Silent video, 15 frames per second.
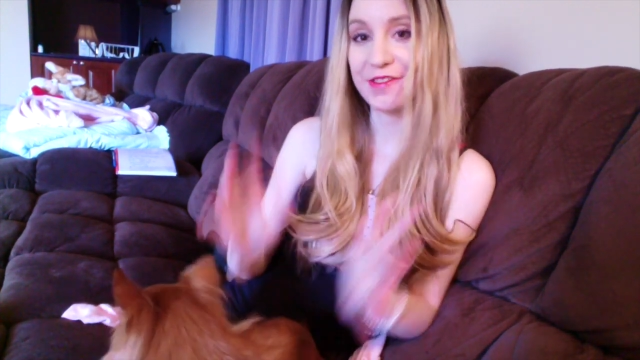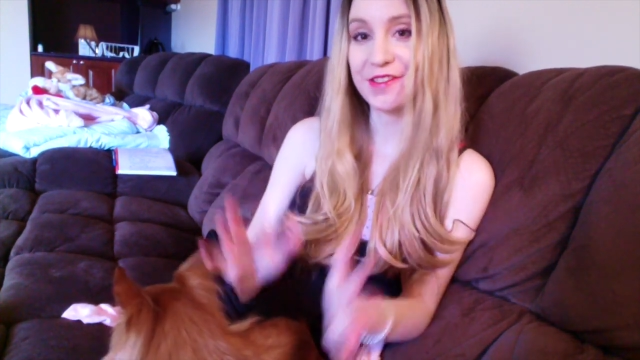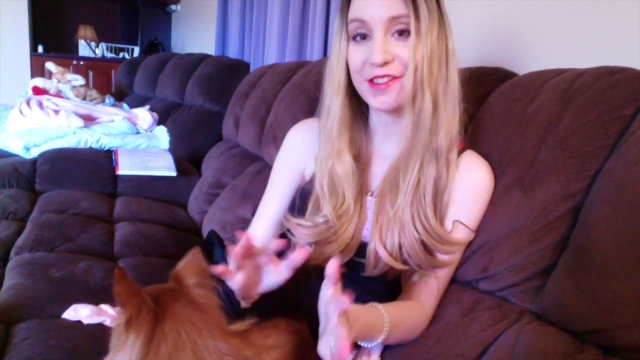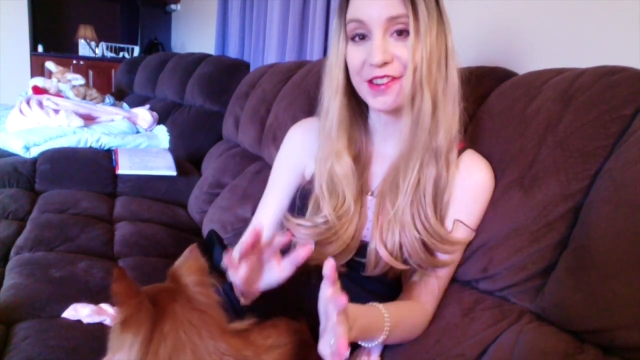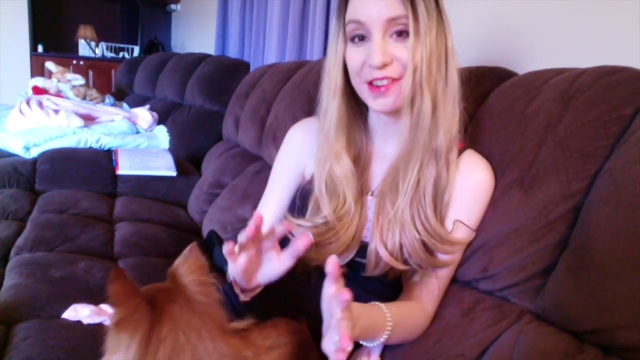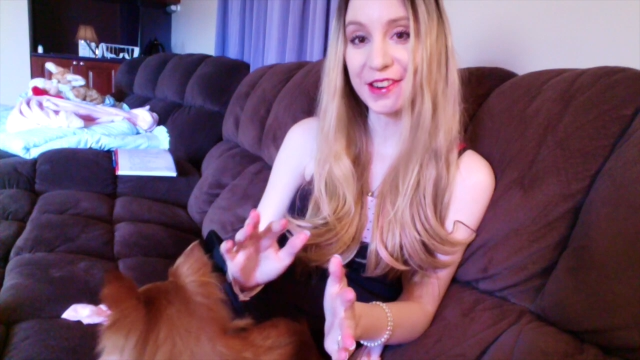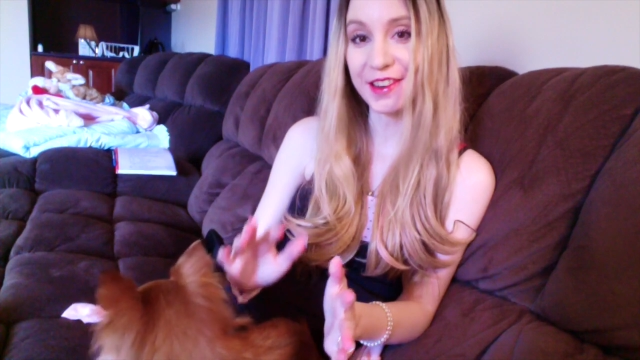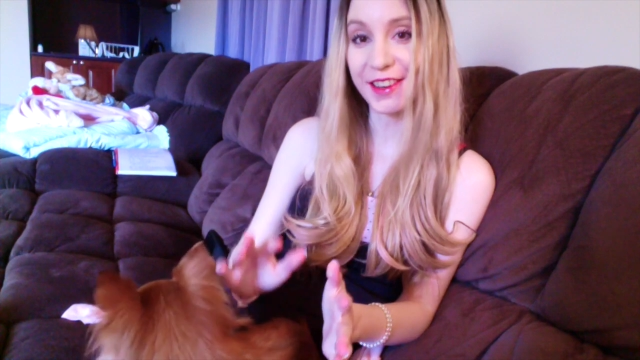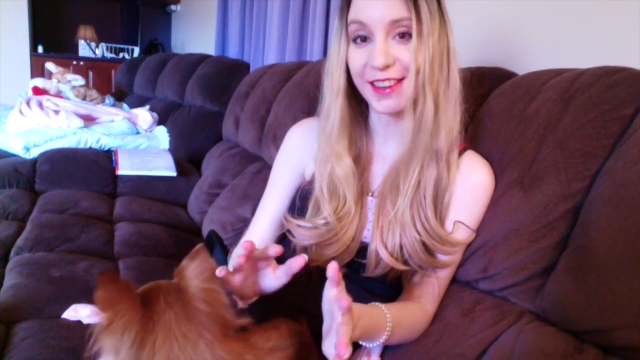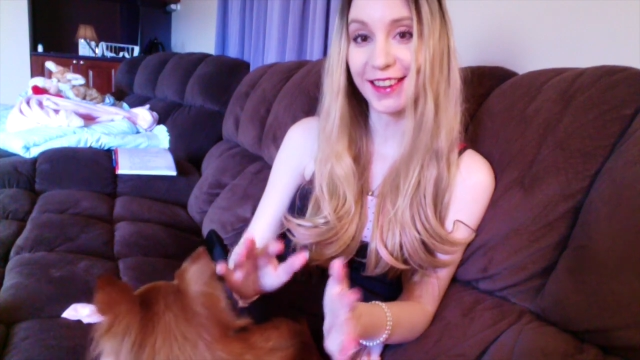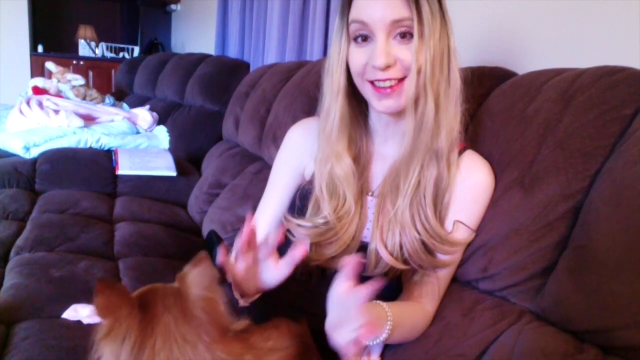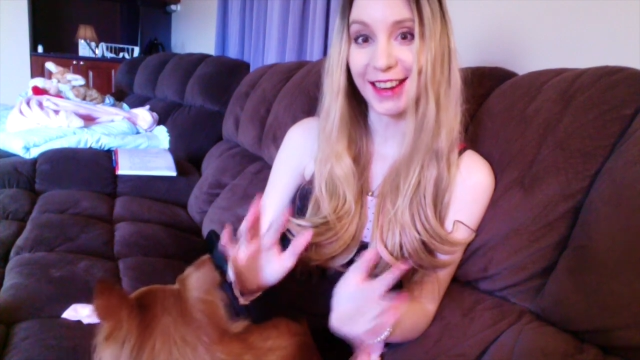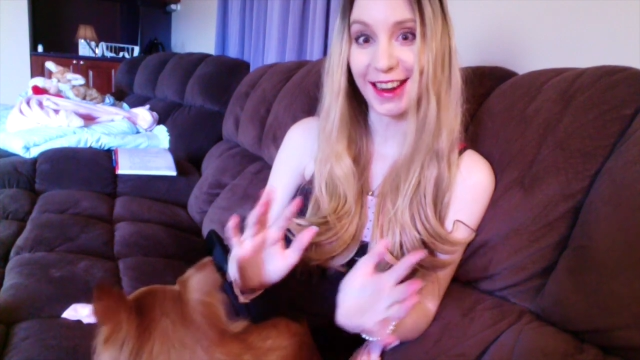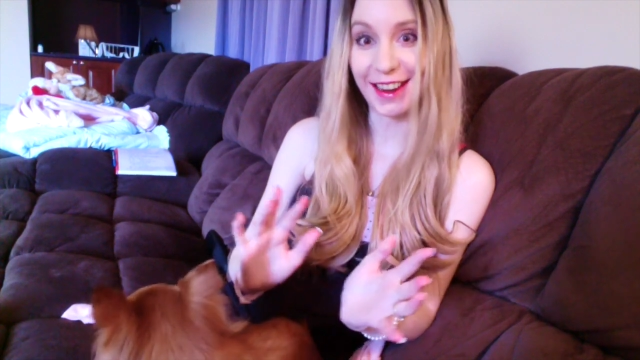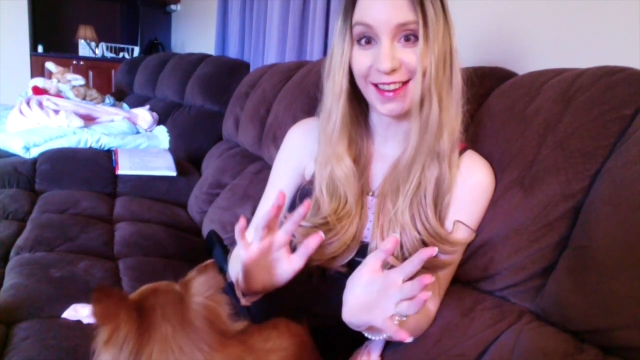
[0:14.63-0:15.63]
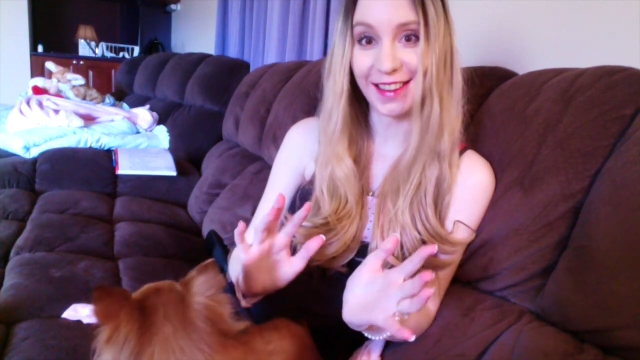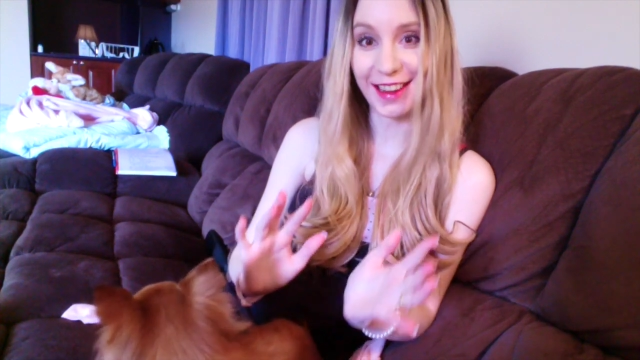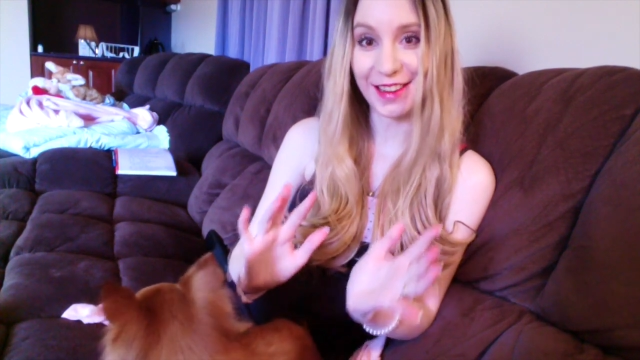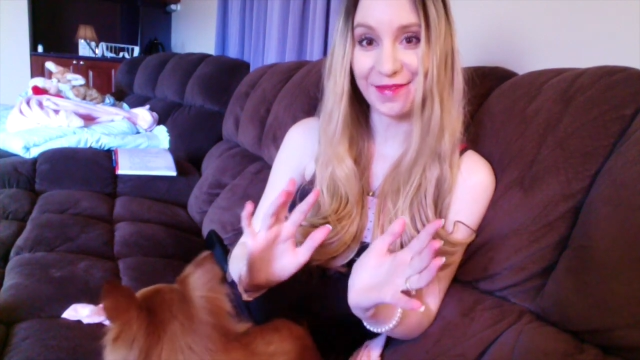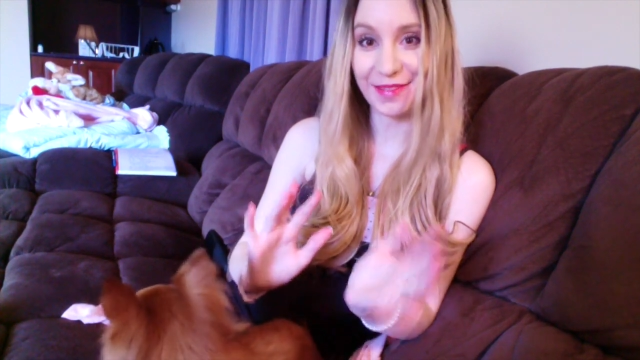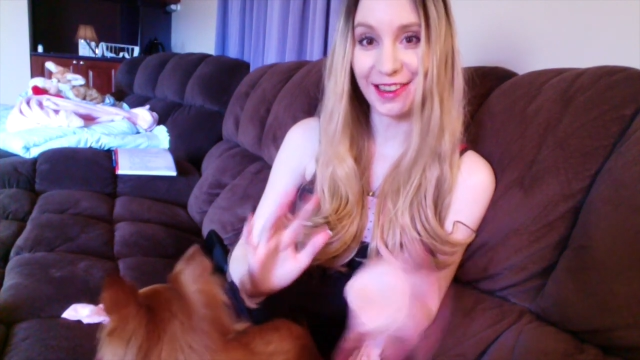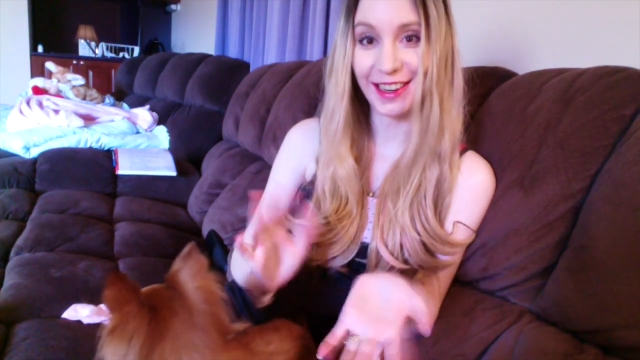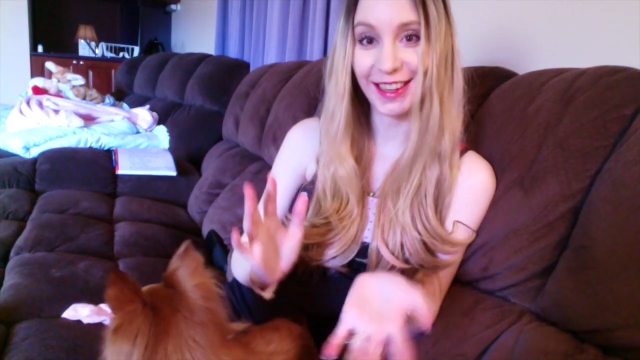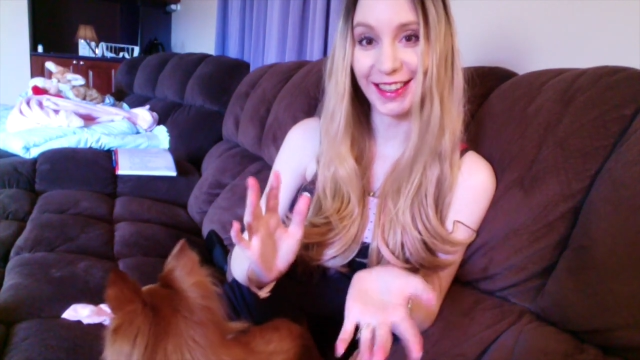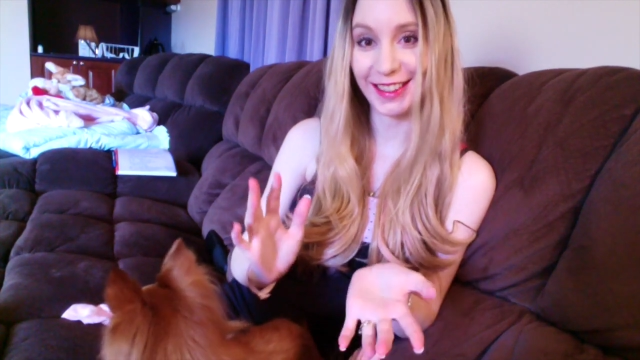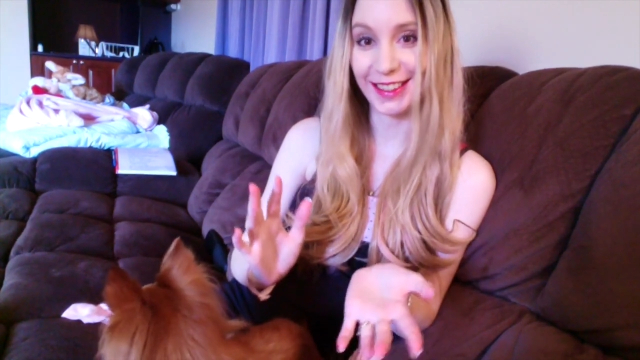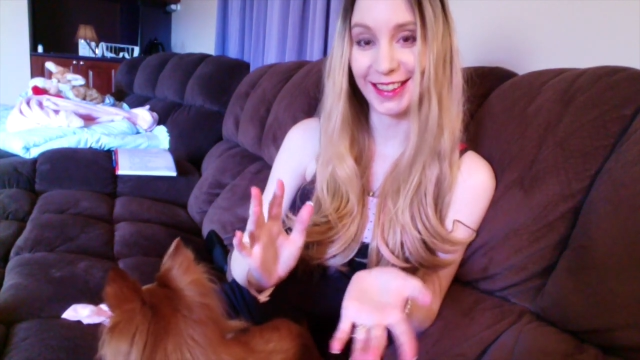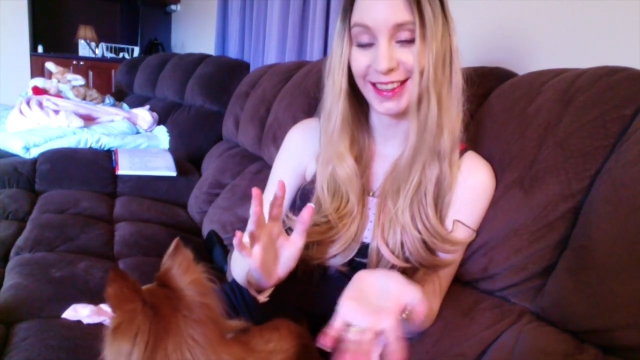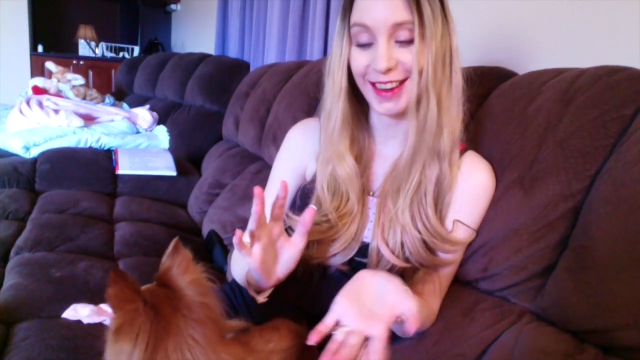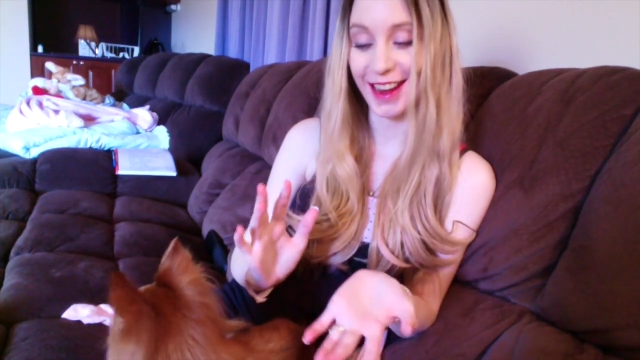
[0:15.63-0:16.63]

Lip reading: know, now that I'm pregnant,